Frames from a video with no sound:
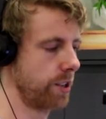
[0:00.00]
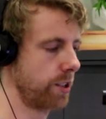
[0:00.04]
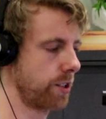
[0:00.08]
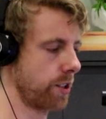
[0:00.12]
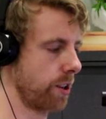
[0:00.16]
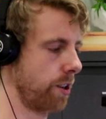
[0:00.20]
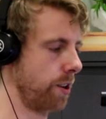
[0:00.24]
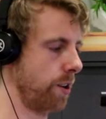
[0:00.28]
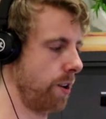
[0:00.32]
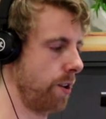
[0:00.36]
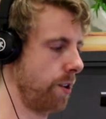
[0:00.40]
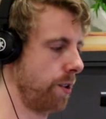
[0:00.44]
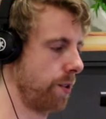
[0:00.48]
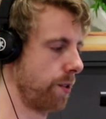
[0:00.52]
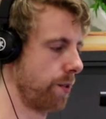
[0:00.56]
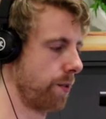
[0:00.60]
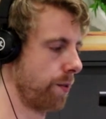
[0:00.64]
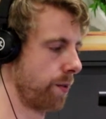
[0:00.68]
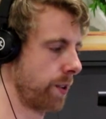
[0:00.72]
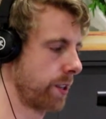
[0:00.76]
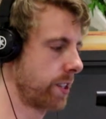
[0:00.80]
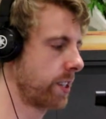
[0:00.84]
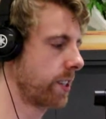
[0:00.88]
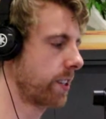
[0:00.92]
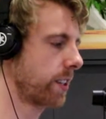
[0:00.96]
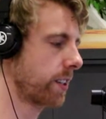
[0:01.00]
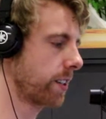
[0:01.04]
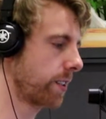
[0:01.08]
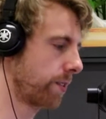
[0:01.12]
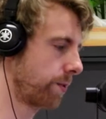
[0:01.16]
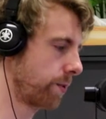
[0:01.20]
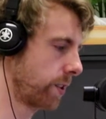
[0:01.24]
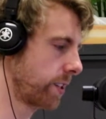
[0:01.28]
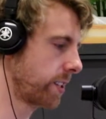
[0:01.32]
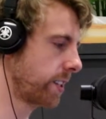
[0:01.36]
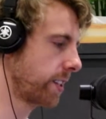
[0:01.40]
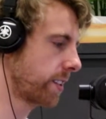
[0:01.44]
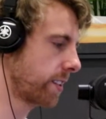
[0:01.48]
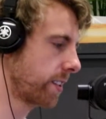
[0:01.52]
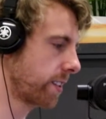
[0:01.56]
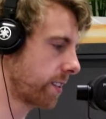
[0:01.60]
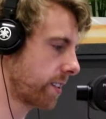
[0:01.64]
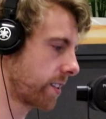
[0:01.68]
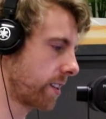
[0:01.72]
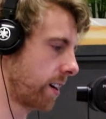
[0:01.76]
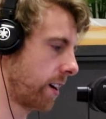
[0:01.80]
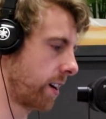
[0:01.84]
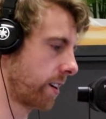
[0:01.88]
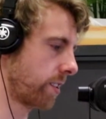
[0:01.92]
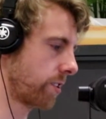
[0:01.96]
So resistant
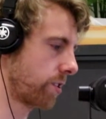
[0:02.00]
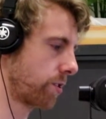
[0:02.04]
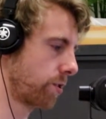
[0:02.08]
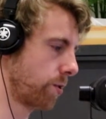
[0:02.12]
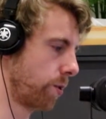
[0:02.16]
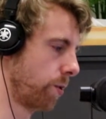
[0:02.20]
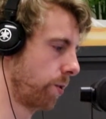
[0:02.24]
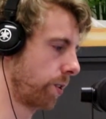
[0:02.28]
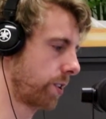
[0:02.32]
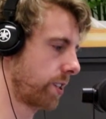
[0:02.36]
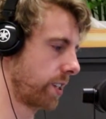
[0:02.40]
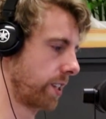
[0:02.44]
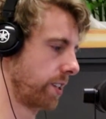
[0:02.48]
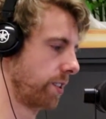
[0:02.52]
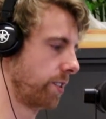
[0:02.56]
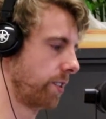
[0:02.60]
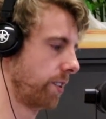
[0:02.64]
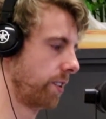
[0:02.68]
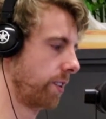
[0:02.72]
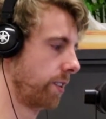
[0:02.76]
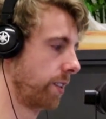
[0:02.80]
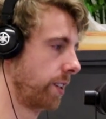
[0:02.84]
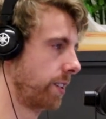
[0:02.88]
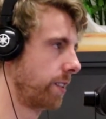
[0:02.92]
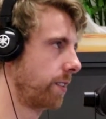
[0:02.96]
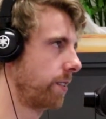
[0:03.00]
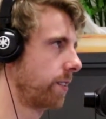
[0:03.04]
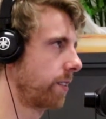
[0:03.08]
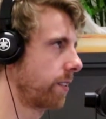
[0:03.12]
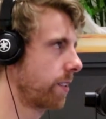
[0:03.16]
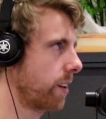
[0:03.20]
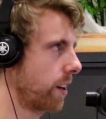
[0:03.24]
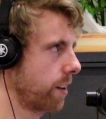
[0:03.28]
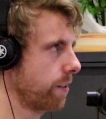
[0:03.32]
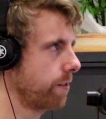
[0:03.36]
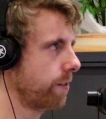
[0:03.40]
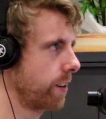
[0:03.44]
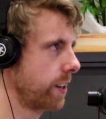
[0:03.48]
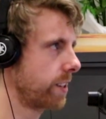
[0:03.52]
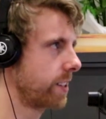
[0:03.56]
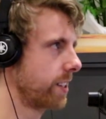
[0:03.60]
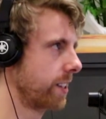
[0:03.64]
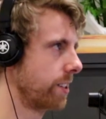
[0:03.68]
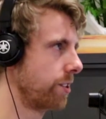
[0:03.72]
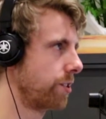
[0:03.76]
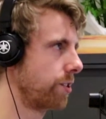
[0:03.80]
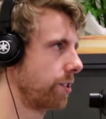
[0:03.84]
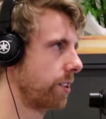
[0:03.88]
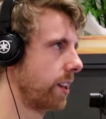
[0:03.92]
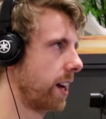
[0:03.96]
starch it kind of fits
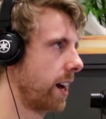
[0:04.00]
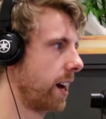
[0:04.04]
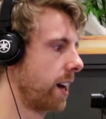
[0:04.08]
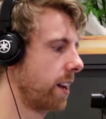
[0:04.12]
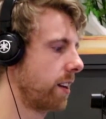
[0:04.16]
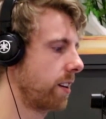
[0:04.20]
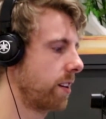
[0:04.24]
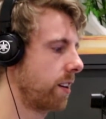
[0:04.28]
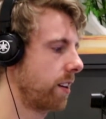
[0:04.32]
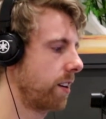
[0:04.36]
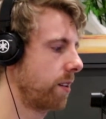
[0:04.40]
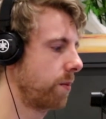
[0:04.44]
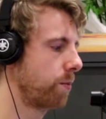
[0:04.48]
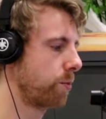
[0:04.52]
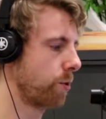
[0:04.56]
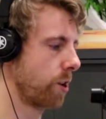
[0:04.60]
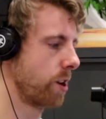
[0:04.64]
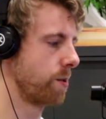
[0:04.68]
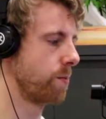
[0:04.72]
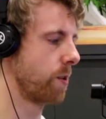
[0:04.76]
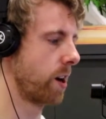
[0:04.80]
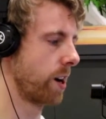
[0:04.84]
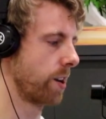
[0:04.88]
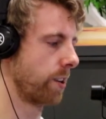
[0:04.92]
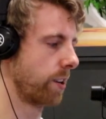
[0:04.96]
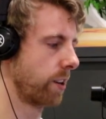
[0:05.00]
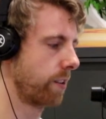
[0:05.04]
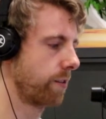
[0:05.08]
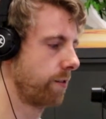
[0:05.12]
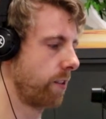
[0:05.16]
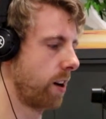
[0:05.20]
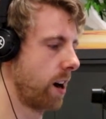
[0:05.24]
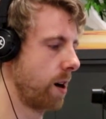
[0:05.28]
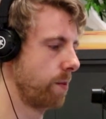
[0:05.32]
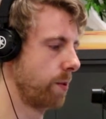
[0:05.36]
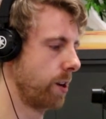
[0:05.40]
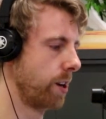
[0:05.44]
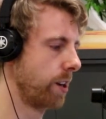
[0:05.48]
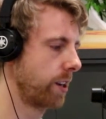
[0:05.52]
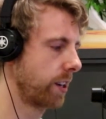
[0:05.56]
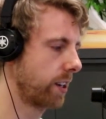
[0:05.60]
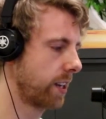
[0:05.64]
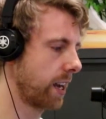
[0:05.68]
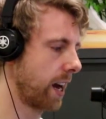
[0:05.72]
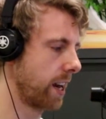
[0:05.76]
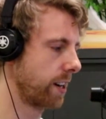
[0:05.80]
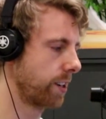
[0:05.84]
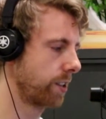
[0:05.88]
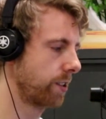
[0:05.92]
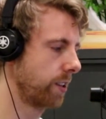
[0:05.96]
into that prebiotic fiber
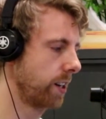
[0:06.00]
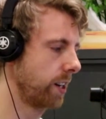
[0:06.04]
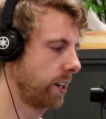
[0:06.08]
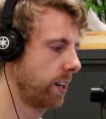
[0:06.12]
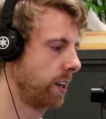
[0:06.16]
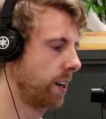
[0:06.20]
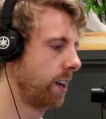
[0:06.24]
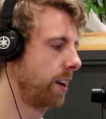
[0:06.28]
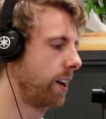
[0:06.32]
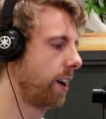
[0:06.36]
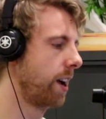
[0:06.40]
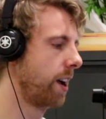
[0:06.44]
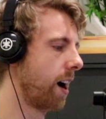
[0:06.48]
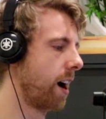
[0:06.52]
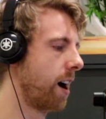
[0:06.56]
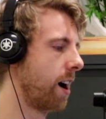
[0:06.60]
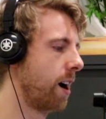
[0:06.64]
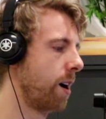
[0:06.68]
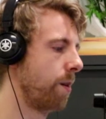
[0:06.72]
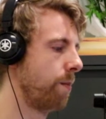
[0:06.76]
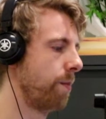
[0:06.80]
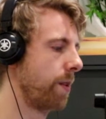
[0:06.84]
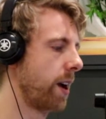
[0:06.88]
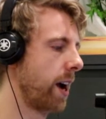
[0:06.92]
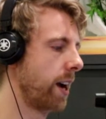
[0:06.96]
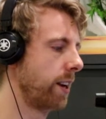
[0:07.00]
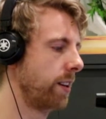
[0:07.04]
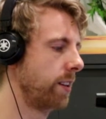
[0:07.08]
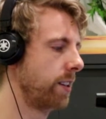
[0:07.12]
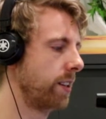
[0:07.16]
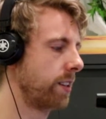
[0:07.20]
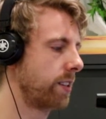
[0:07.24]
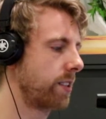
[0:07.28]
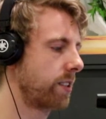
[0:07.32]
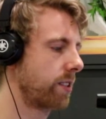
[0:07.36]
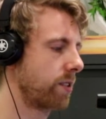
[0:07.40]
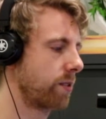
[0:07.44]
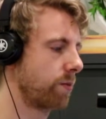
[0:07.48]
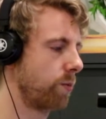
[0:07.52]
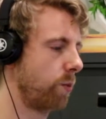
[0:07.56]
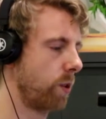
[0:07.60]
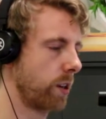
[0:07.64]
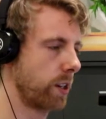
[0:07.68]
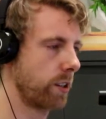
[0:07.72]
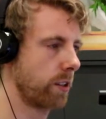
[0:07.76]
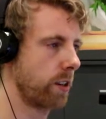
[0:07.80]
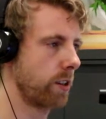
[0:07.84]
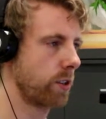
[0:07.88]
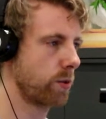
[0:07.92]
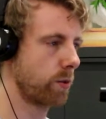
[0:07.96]
category. And it's
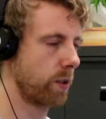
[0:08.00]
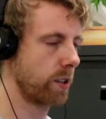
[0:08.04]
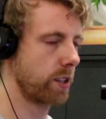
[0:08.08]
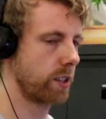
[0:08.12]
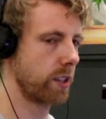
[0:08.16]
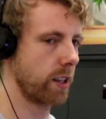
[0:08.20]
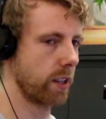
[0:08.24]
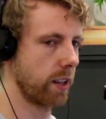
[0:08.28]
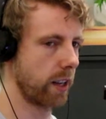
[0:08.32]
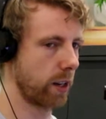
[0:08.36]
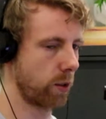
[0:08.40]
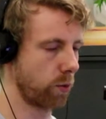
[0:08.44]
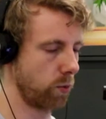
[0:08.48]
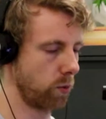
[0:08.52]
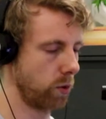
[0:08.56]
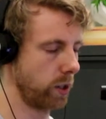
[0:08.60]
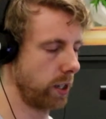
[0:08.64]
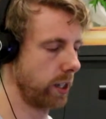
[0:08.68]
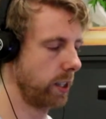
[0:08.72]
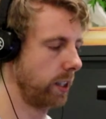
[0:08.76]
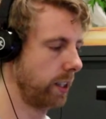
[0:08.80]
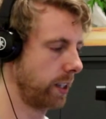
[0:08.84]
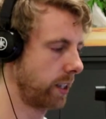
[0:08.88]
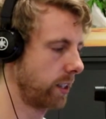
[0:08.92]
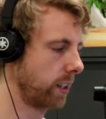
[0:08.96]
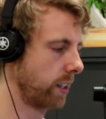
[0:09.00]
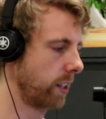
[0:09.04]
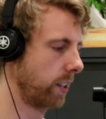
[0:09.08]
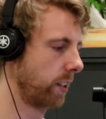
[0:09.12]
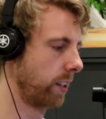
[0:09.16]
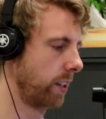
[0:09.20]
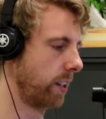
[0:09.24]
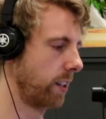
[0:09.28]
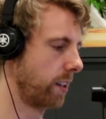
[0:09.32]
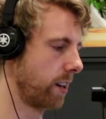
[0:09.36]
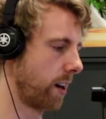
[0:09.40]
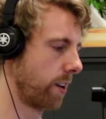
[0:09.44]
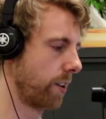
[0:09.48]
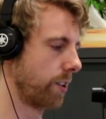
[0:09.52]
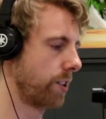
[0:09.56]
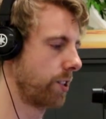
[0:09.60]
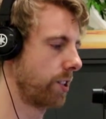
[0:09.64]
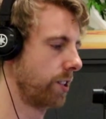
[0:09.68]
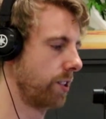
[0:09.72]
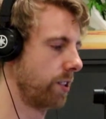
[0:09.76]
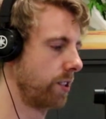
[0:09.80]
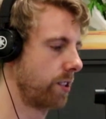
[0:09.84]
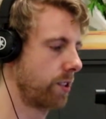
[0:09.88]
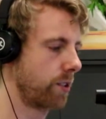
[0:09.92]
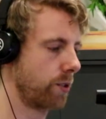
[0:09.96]
one of those ones that like really clearly
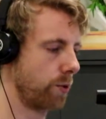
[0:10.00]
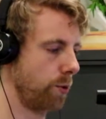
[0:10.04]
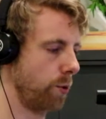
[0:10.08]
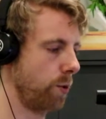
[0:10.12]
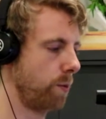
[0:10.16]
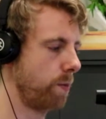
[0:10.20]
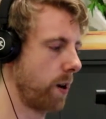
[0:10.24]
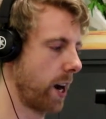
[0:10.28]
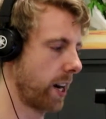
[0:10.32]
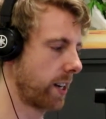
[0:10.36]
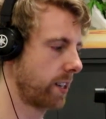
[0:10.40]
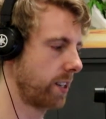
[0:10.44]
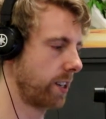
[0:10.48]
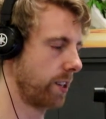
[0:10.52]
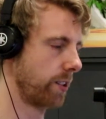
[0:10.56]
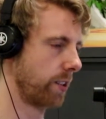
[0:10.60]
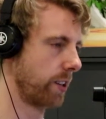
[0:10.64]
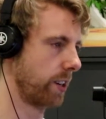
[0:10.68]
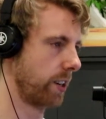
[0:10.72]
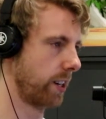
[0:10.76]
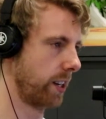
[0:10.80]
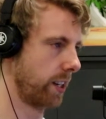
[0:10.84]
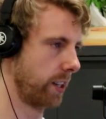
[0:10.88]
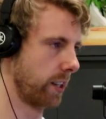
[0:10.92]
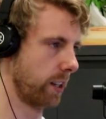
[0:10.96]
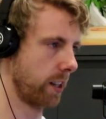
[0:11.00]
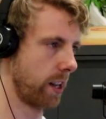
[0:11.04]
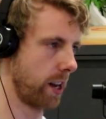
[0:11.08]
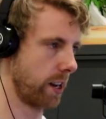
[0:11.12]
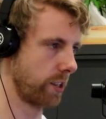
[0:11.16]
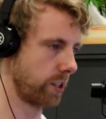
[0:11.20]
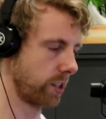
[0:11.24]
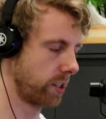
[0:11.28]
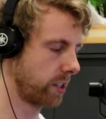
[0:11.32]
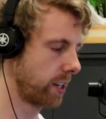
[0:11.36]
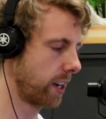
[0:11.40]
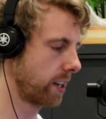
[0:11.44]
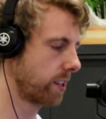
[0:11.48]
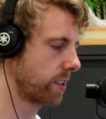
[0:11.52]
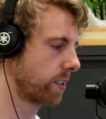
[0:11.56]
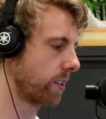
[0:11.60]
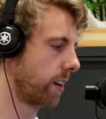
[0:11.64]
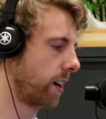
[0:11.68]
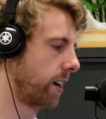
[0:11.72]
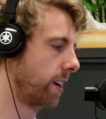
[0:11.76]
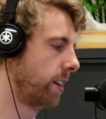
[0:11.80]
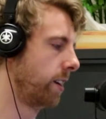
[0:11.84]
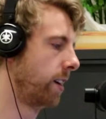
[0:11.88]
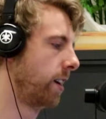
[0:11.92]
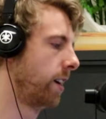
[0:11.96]
nourishes good bacteria in the large
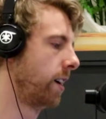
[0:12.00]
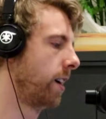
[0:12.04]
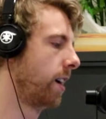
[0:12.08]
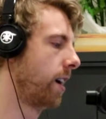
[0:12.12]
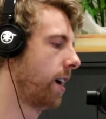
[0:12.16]
intestine.